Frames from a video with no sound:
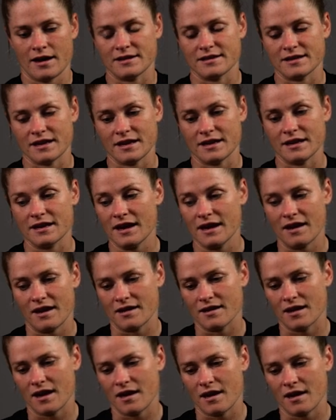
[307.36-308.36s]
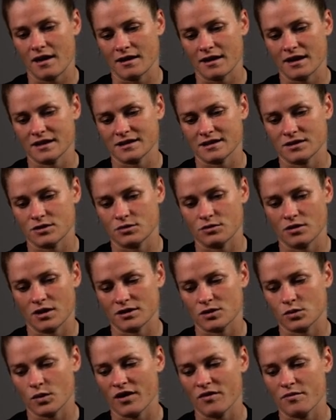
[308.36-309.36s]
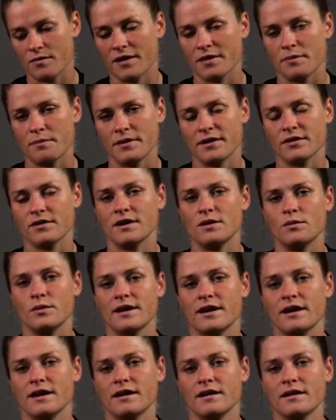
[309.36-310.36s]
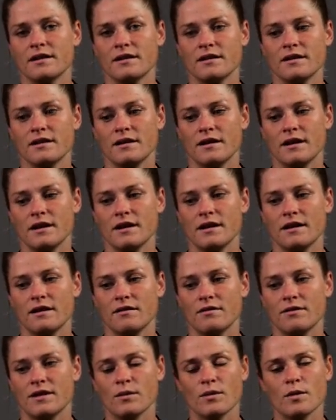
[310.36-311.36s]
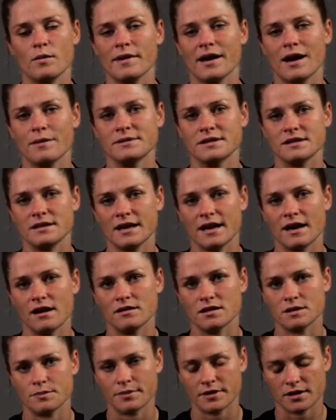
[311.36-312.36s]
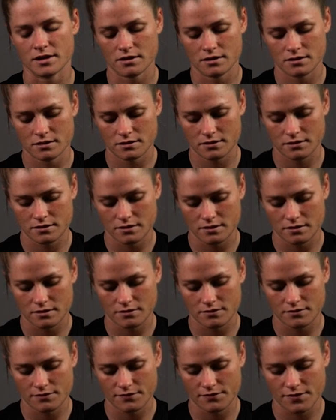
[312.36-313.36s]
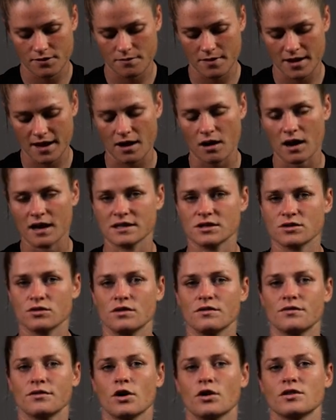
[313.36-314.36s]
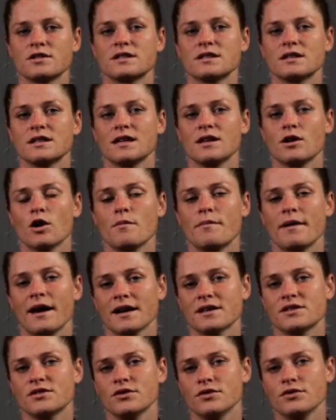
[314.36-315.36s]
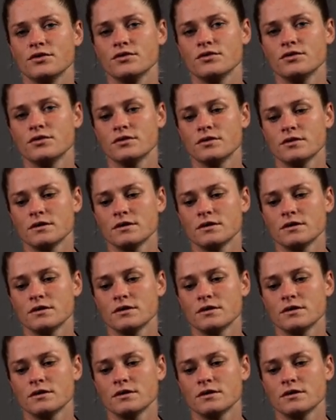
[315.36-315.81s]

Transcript: and uh, yeah, I, I guess a 12 month period where there will be ups and downs. But for me, I sort of constantly go back to